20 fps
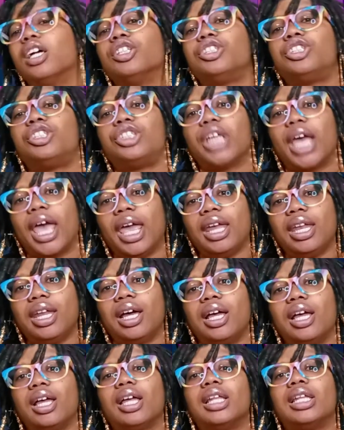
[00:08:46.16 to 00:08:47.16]

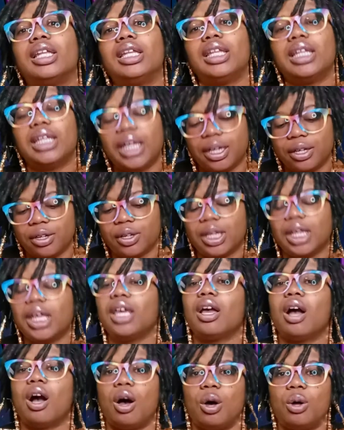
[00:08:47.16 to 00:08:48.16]
Shayna
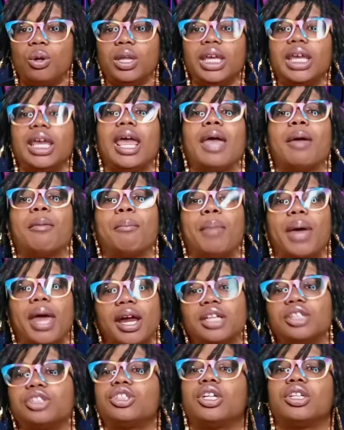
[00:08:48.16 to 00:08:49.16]
literally only
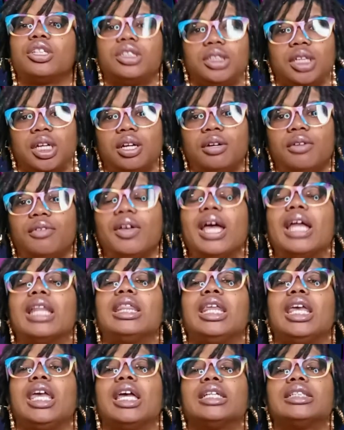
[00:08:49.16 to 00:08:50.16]
embarrassed herself
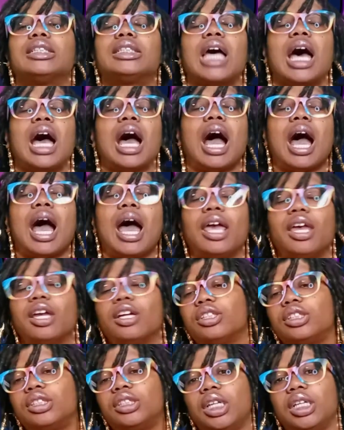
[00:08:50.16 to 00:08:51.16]
the
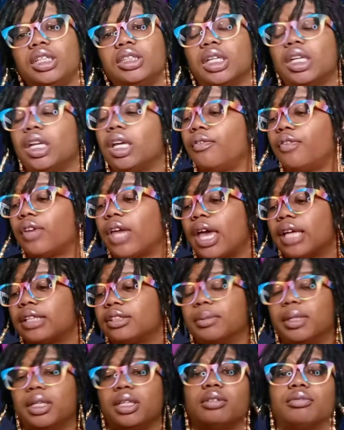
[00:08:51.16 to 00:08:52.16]
entire season, if you
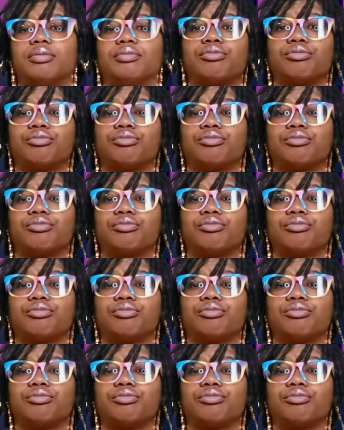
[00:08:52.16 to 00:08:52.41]
ask me.